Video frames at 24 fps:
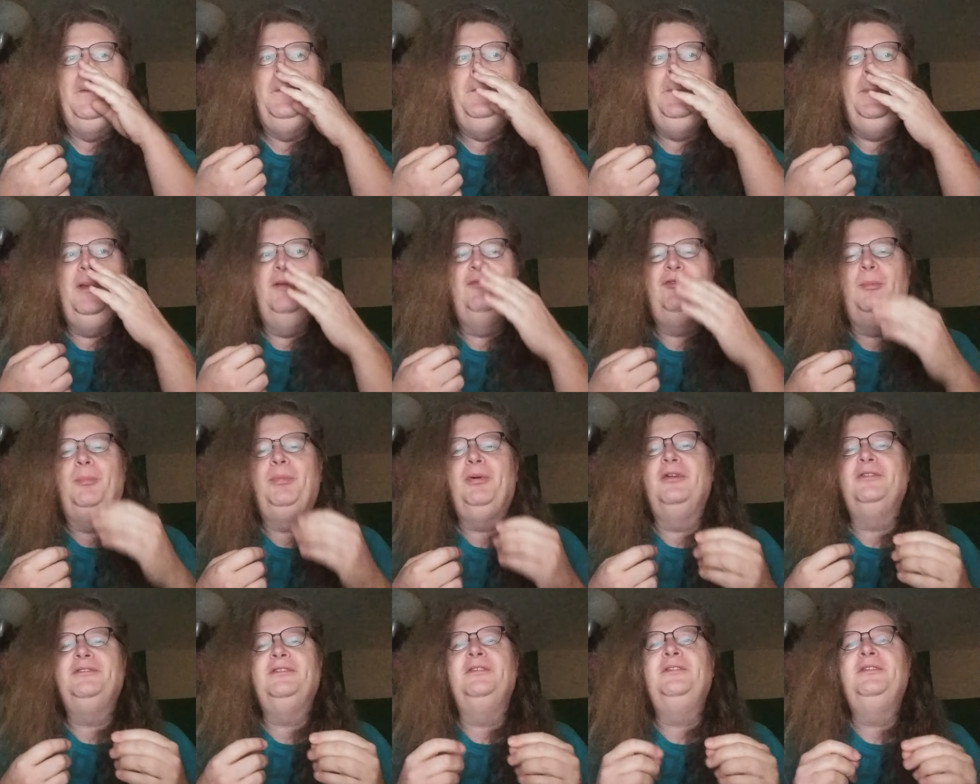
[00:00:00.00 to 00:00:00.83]
if a
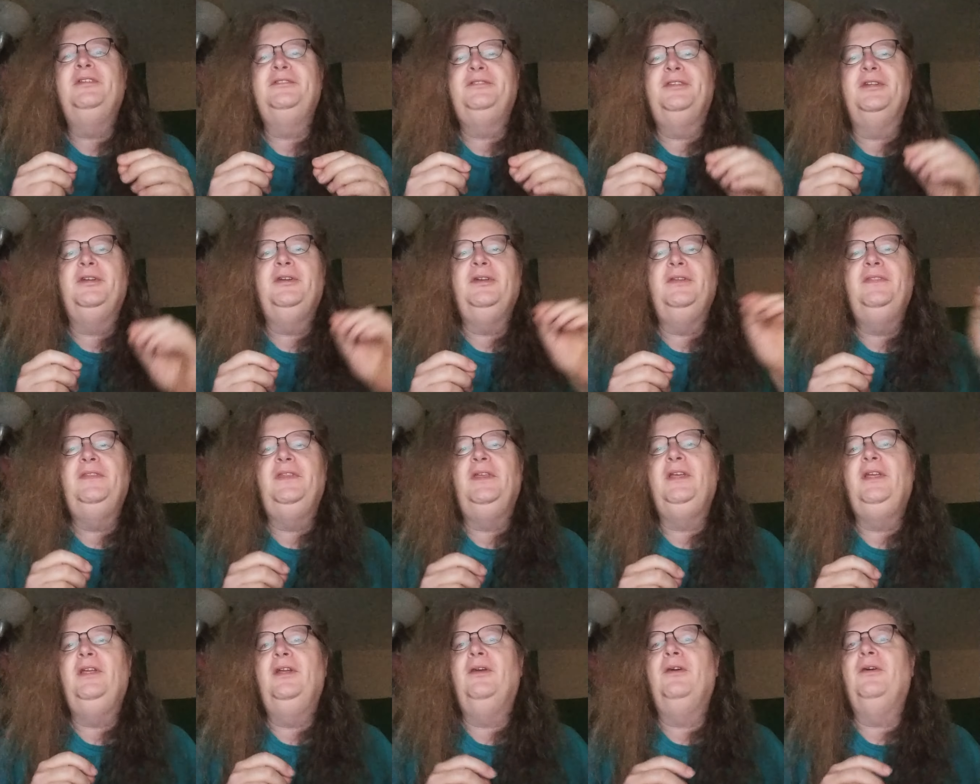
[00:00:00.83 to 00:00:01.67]
person does a good
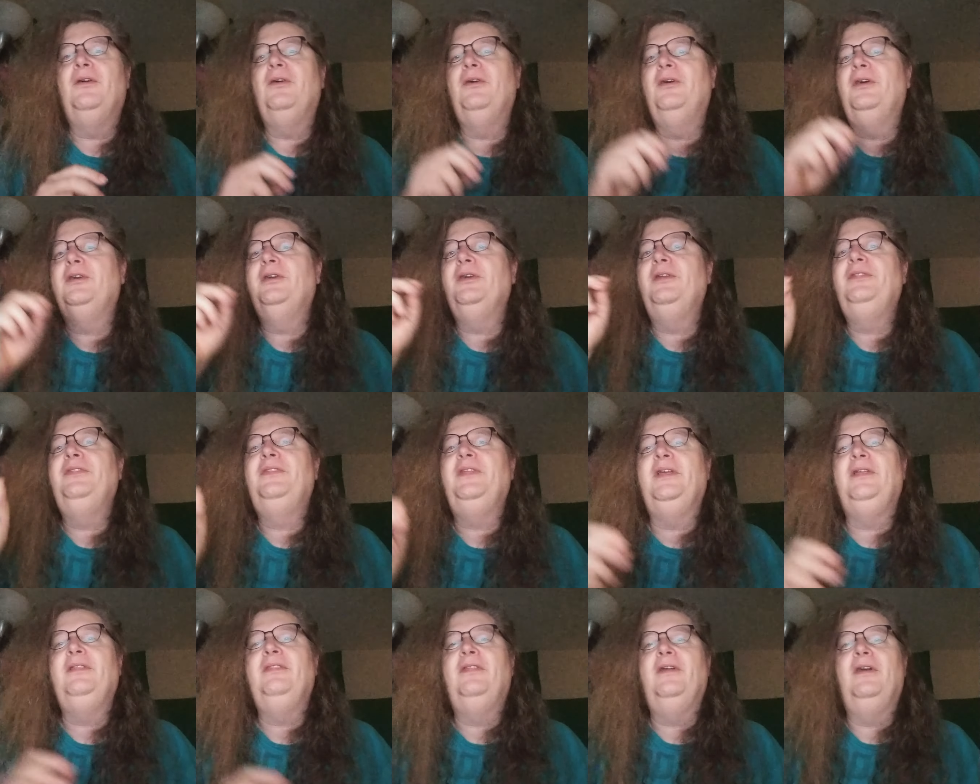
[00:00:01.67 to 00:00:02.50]
thing here or a good
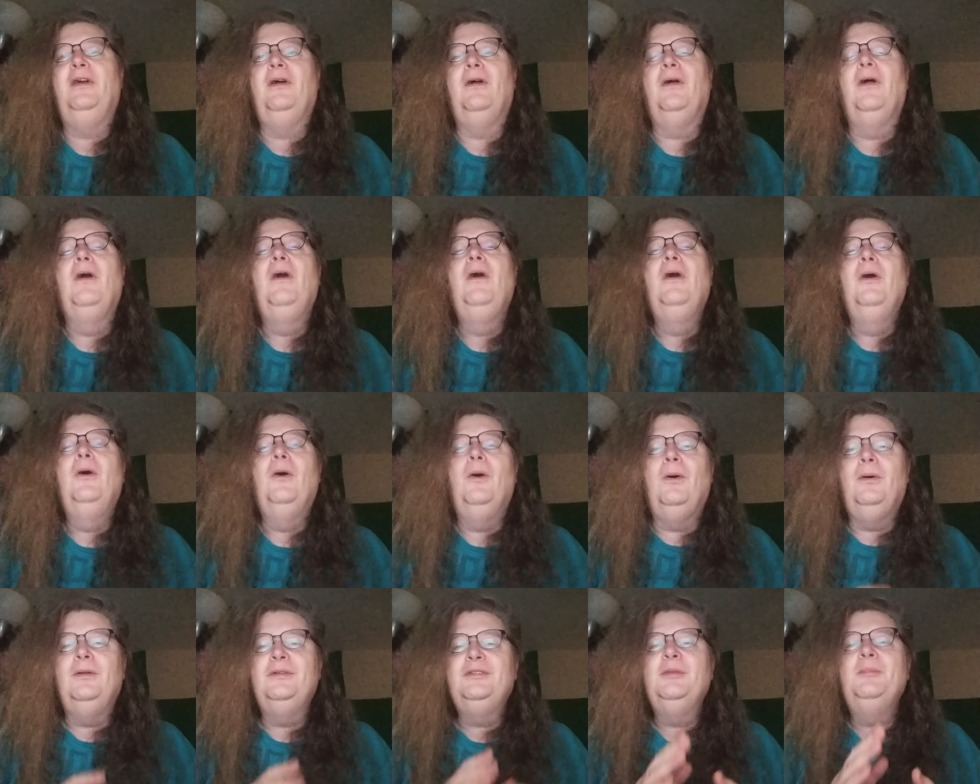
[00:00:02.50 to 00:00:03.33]
thing there.
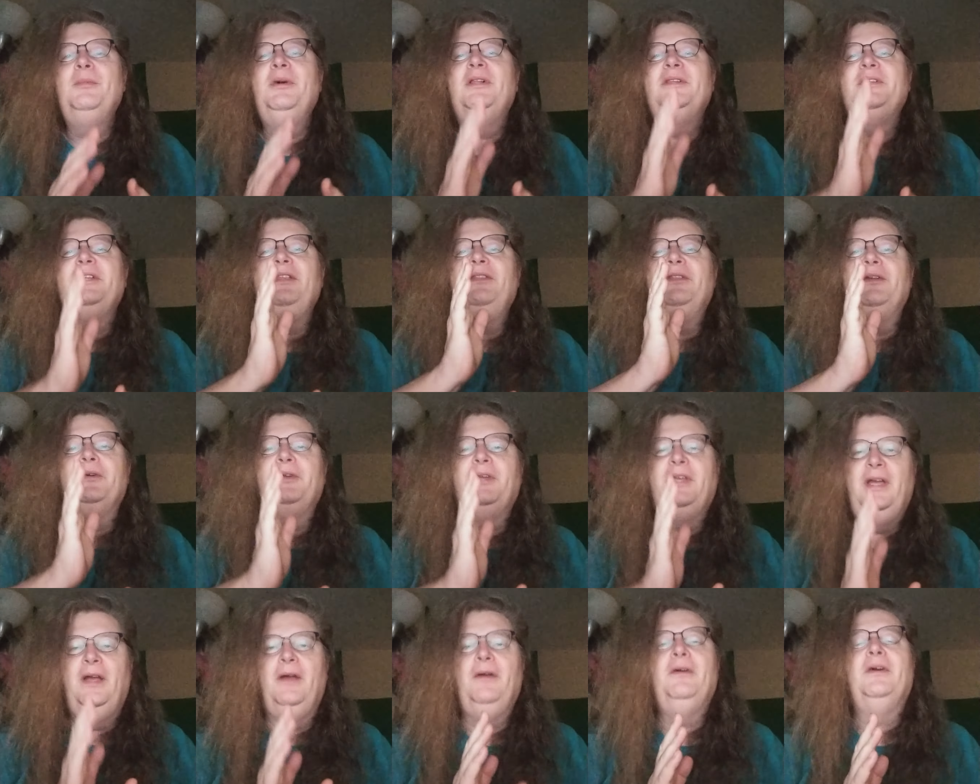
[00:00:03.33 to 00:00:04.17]
Ultimately, their
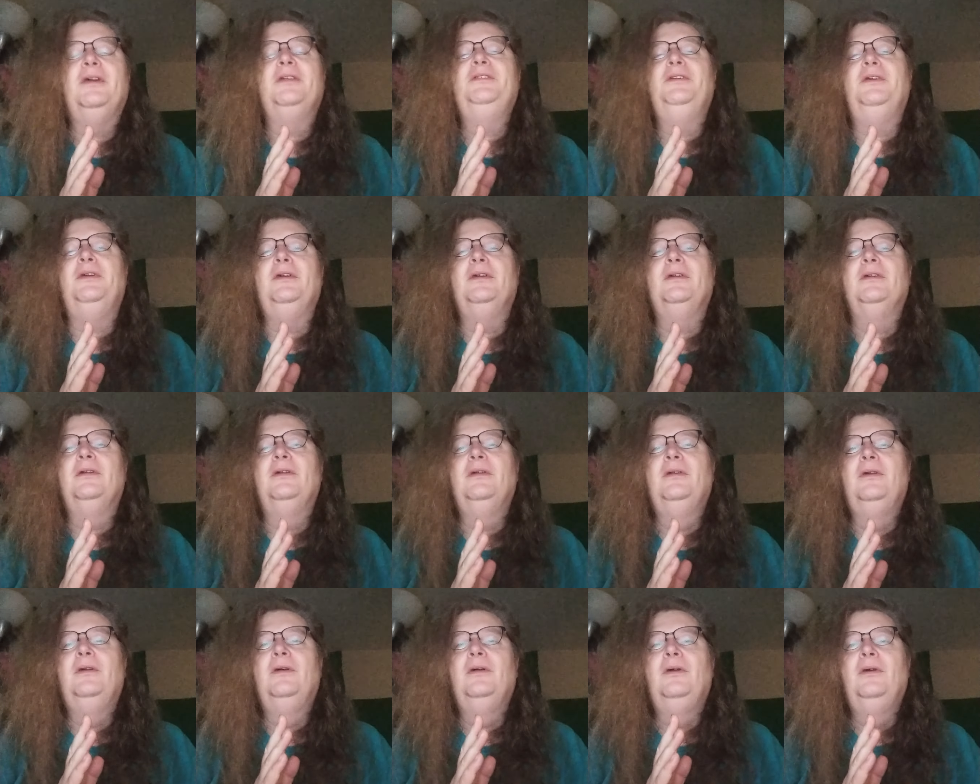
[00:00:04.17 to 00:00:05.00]
character
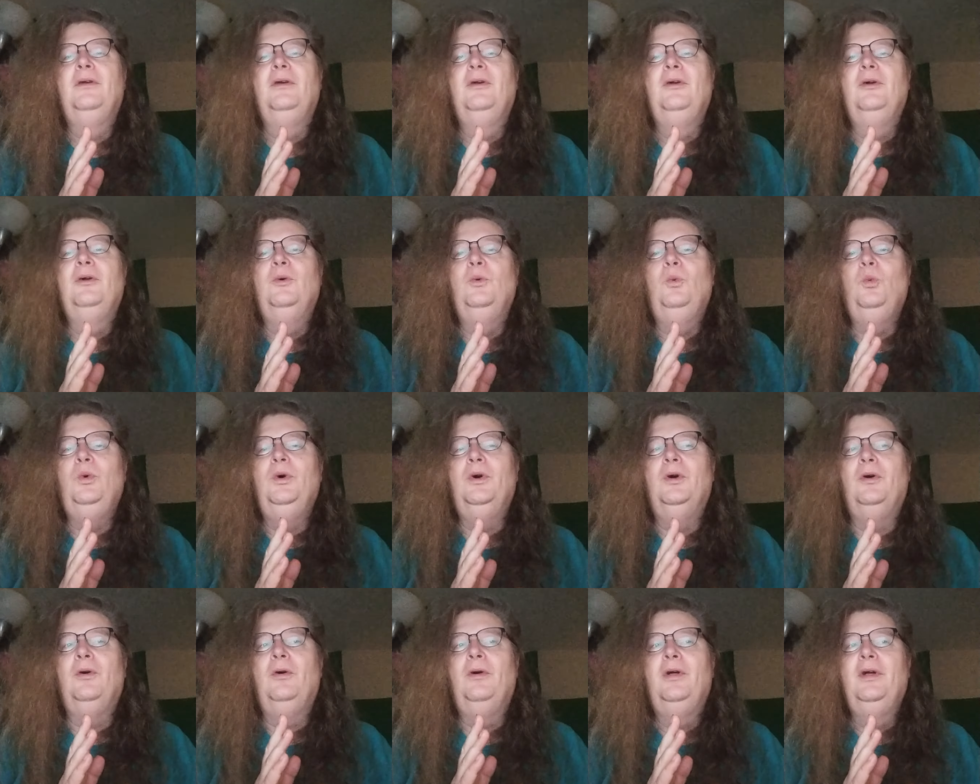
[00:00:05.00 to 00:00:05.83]

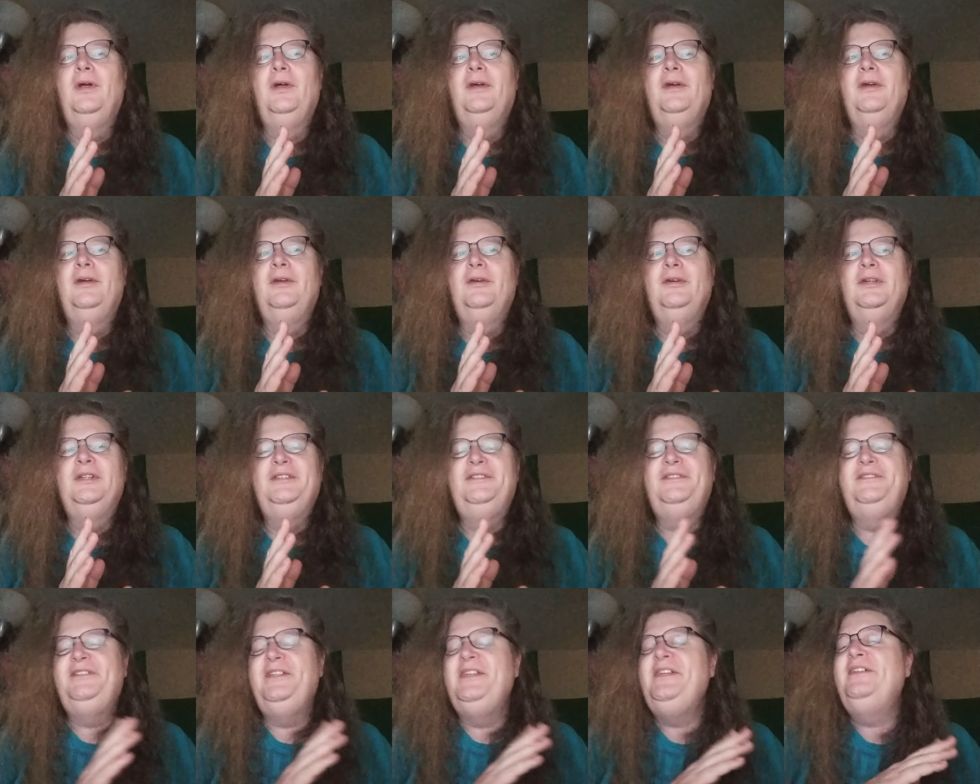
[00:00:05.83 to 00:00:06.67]
will
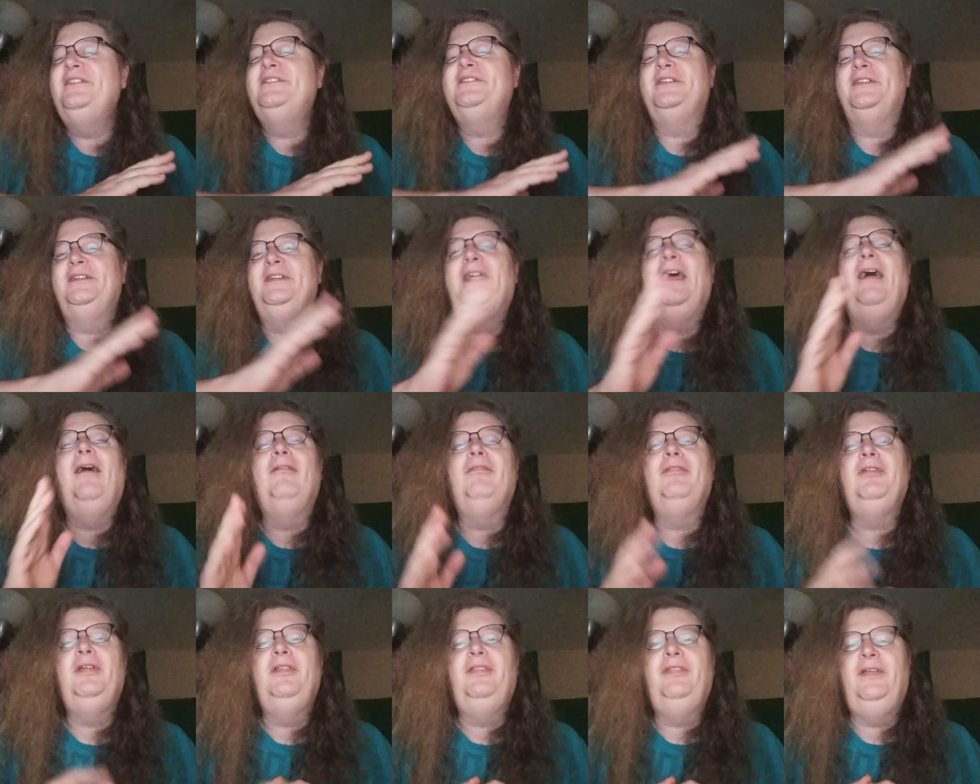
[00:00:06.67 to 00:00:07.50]
season
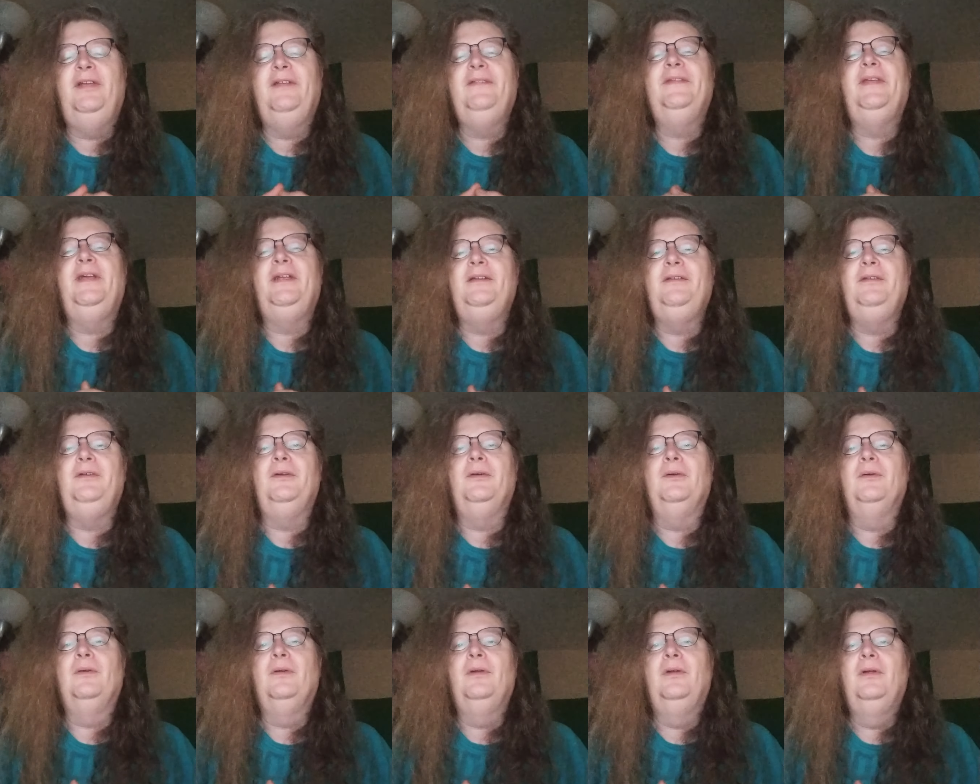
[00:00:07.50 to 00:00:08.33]
everything they do